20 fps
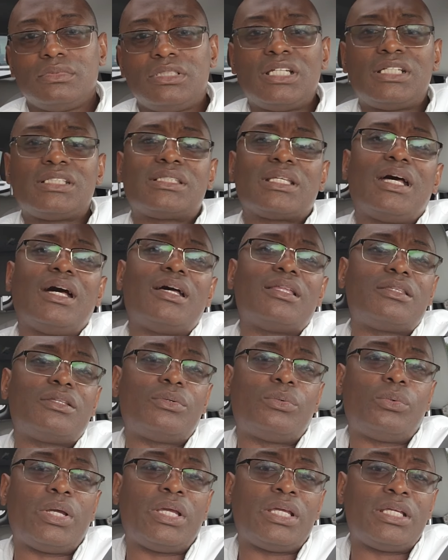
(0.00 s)
There's
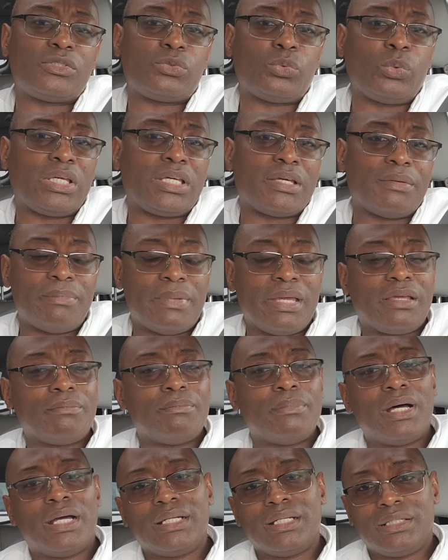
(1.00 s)
other ways we can make
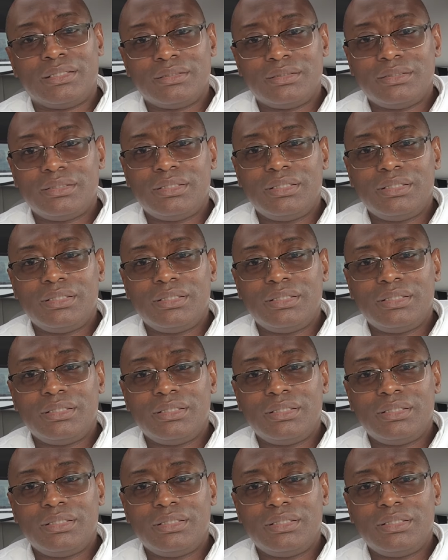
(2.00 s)
money.